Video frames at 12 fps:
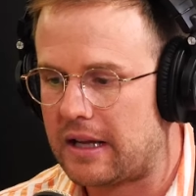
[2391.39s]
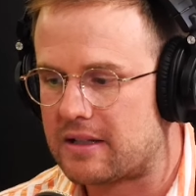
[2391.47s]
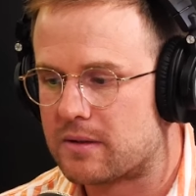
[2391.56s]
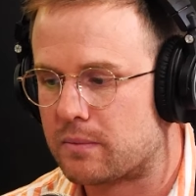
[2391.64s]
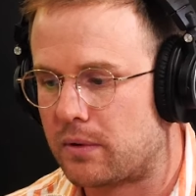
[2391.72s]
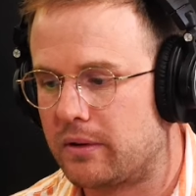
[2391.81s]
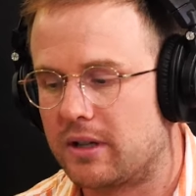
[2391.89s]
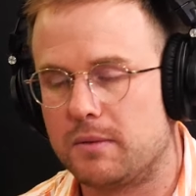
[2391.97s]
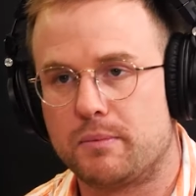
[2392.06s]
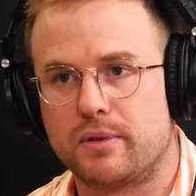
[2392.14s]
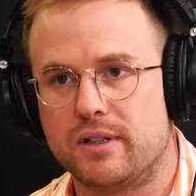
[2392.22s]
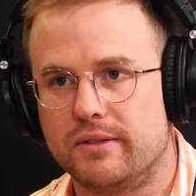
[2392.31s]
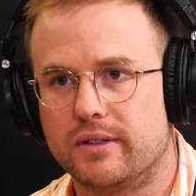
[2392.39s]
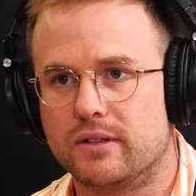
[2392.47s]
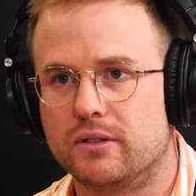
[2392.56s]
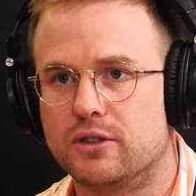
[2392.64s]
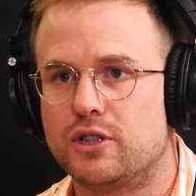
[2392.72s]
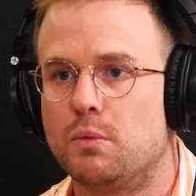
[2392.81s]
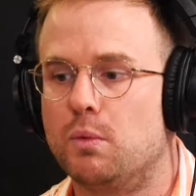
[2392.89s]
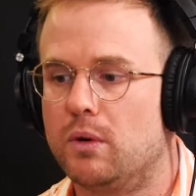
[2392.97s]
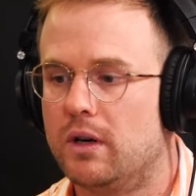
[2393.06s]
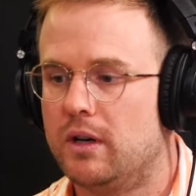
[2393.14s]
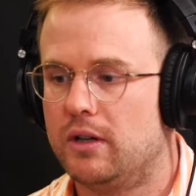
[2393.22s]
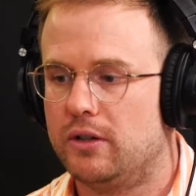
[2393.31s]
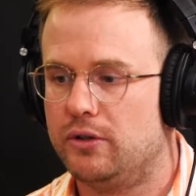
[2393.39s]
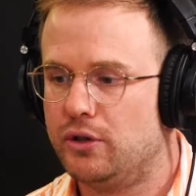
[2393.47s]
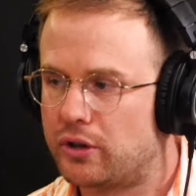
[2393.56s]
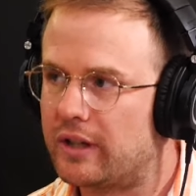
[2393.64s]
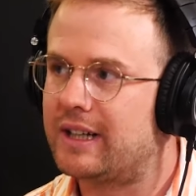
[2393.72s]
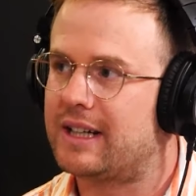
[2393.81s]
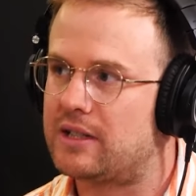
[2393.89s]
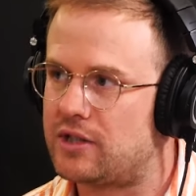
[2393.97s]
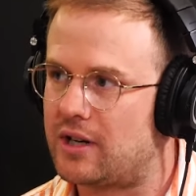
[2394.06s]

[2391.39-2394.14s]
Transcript: it's probably going to be pretty difficult because you, you're going to get